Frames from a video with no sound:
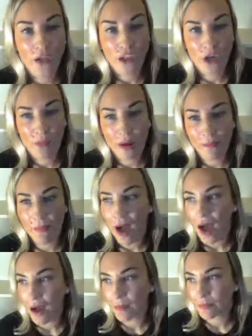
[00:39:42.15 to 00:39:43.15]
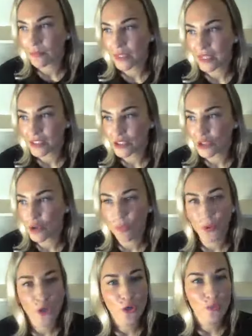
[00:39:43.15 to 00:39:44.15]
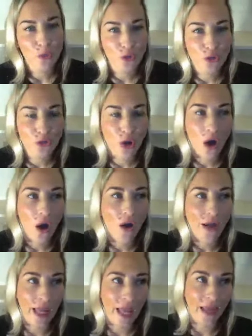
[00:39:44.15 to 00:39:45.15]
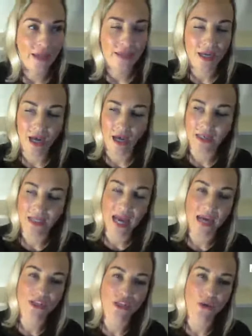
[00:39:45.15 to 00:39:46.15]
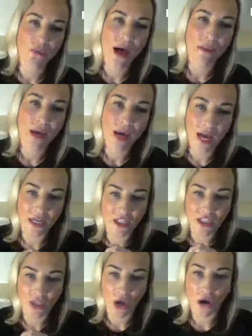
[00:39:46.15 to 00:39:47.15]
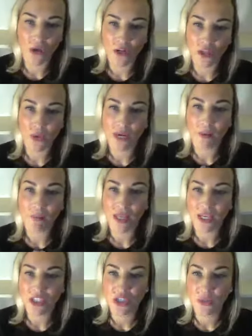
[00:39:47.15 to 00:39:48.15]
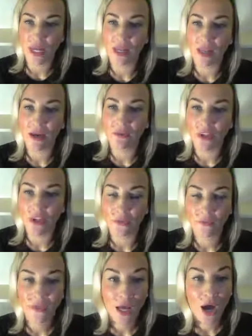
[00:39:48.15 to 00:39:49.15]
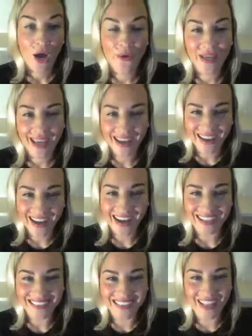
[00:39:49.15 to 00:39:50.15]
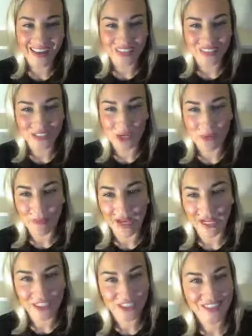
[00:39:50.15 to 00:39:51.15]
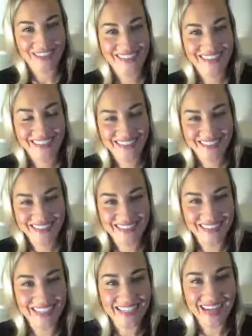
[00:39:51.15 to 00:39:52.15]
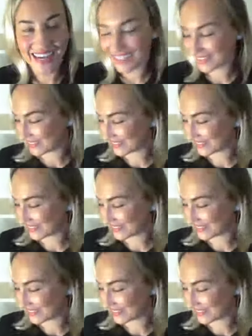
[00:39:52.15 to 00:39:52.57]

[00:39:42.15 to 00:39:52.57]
So my mom is super duper strong. And uh, yeah, and so mama, I just honor you and I bless you and I love you. Okay, guys, love you so much. See ya.